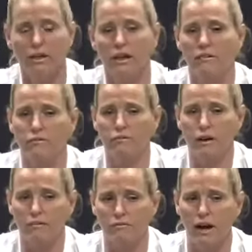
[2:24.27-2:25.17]

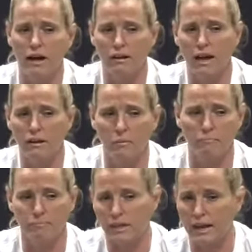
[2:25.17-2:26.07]
have not had to
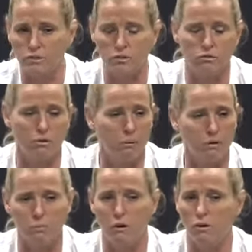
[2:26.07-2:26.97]
cancel or
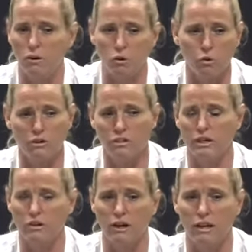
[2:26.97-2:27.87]
postpone or quarantine
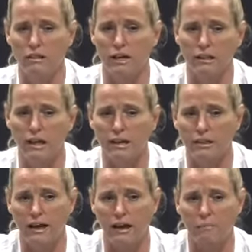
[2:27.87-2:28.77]
or anything like
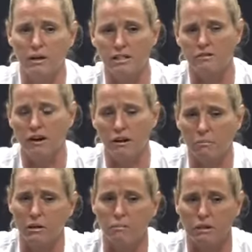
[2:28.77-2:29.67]
that because of our
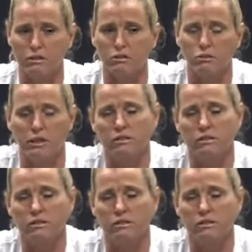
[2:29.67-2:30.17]
commitment to it.